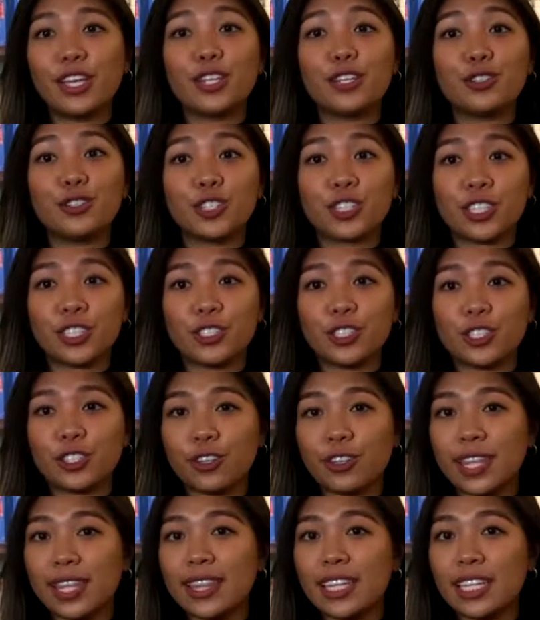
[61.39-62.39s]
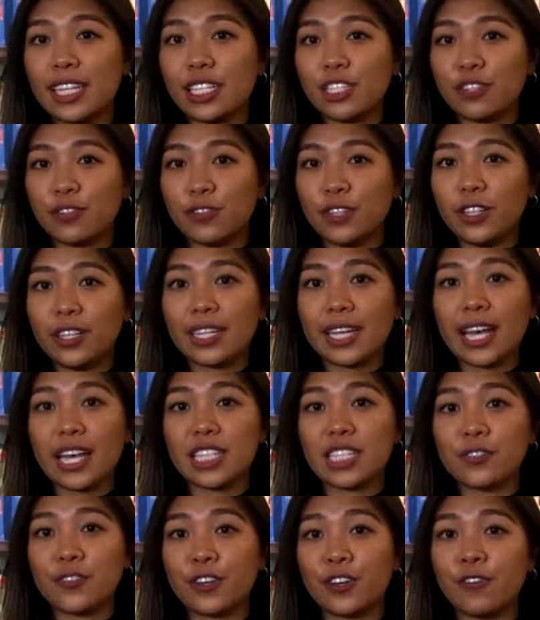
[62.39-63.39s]
you should ensure that the interval
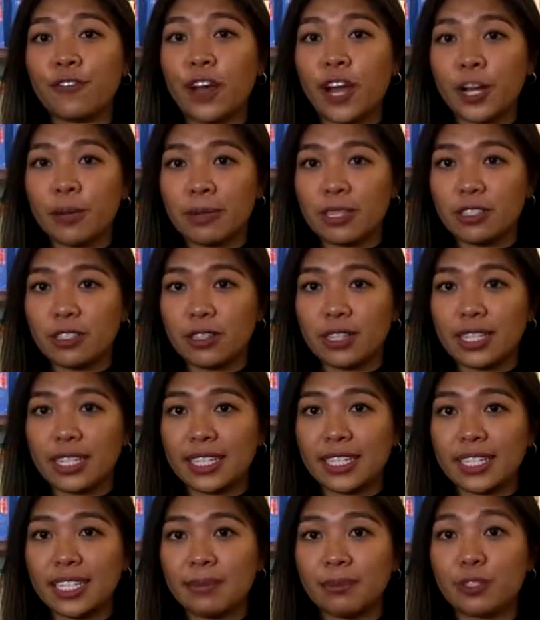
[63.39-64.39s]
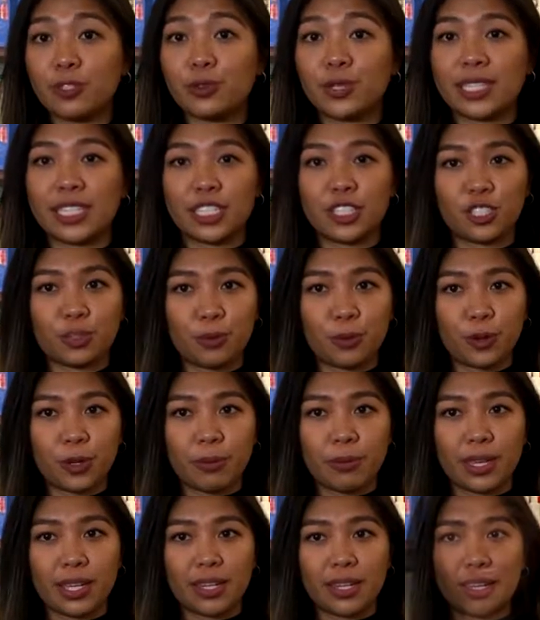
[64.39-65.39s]
accounts for environmental cleaning between each
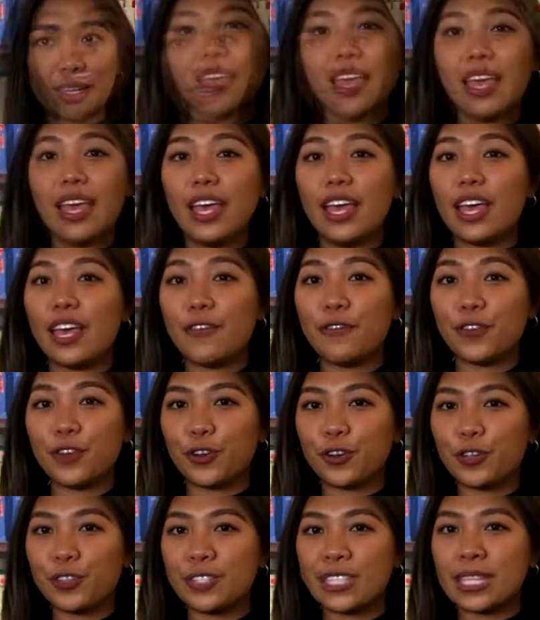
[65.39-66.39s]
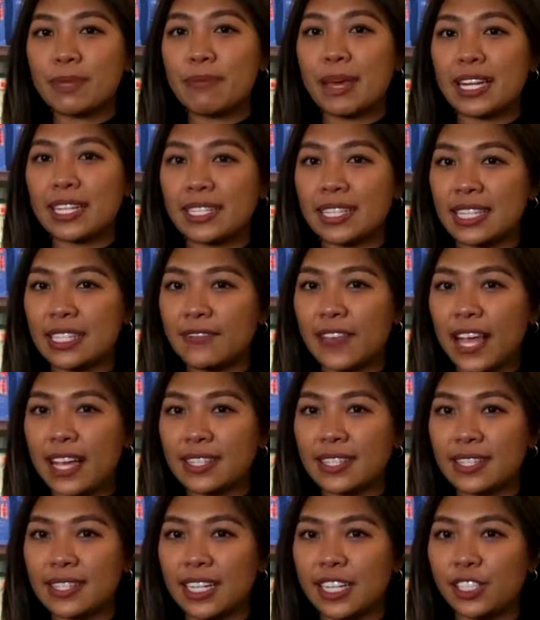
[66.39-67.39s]
appointment. If you're using MedEssis
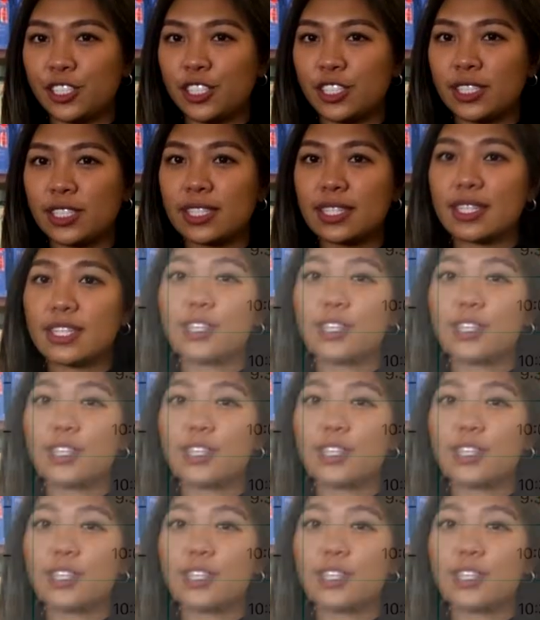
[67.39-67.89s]
vaccinations,